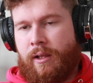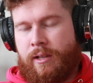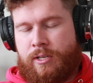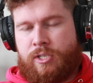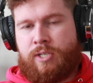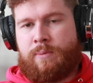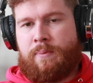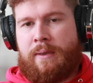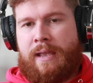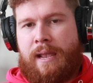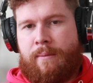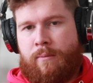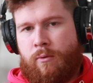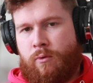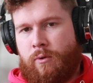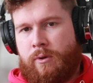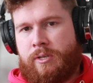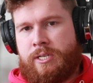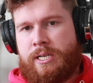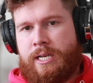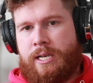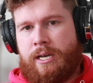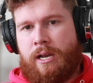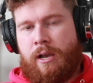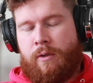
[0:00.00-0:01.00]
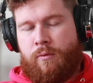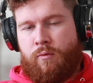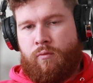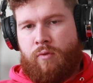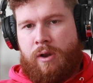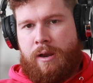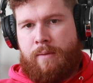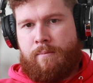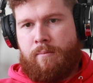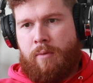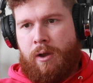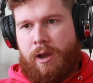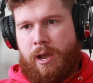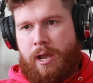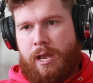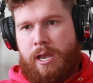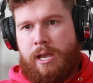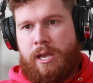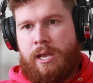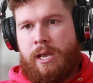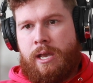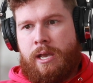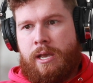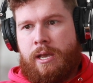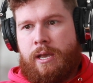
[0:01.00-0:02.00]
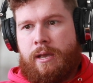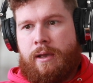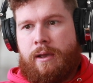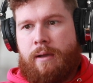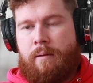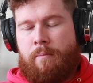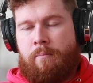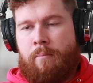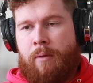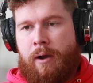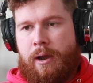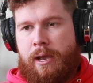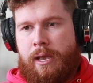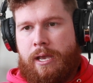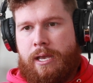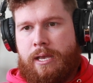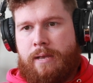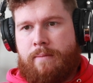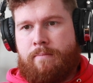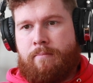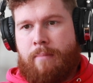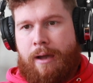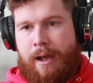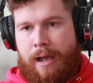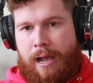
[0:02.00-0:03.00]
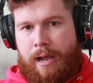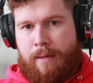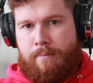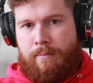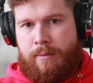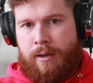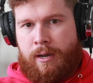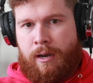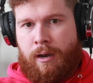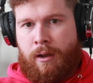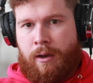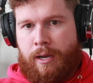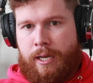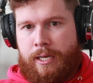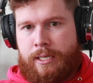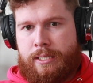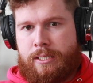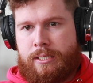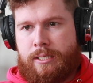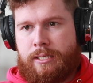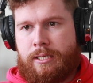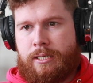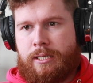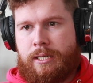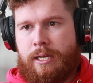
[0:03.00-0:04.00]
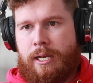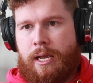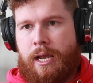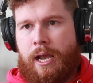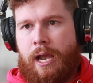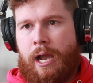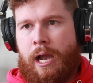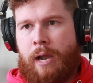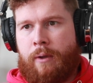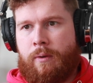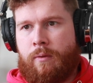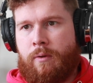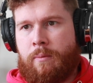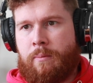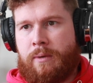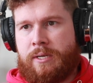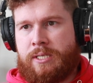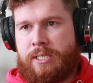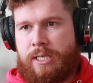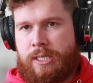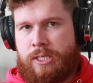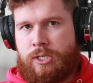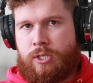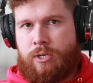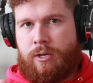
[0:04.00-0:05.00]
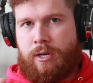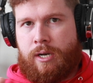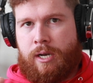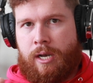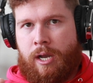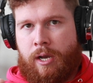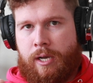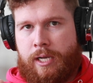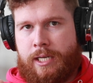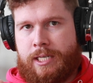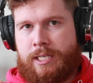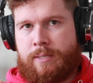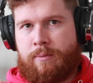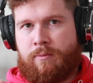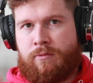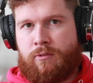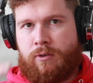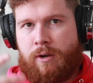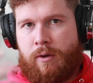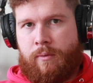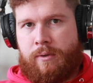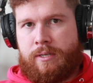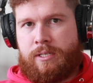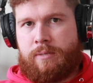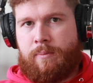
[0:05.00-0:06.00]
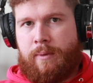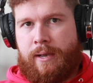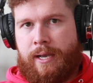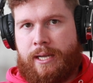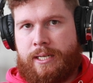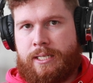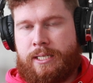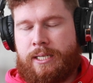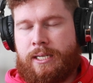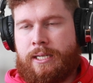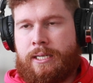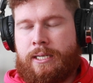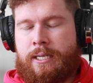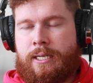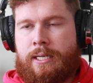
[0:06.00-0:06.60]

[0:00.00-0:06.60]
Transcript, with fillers: it just became a routine. I would ring my my mom at night. I would ring my sister at night before I went to bed.